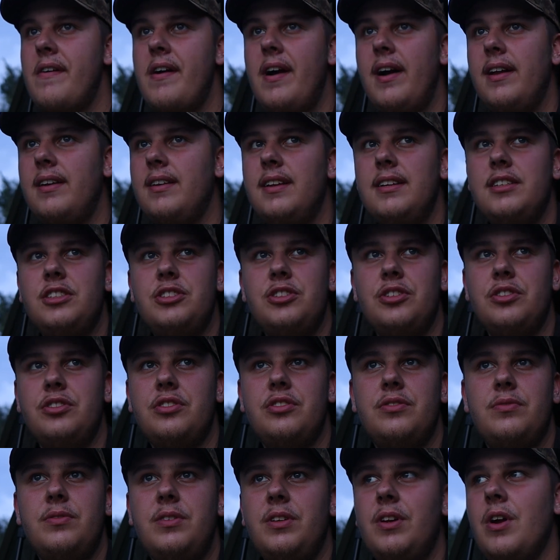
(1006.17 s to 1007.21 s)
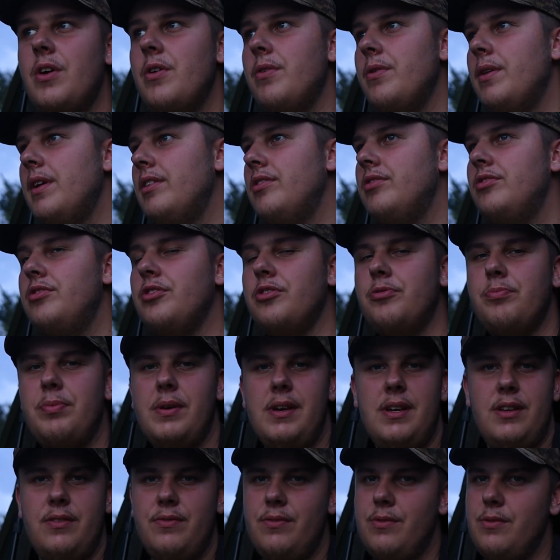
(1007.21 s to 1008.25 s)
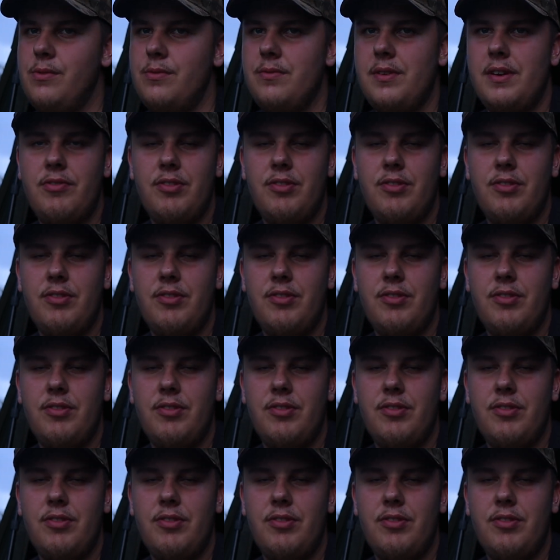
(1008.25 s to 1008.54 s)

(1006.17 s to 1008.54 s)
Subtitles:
and it's just, you know, it's just peaceful.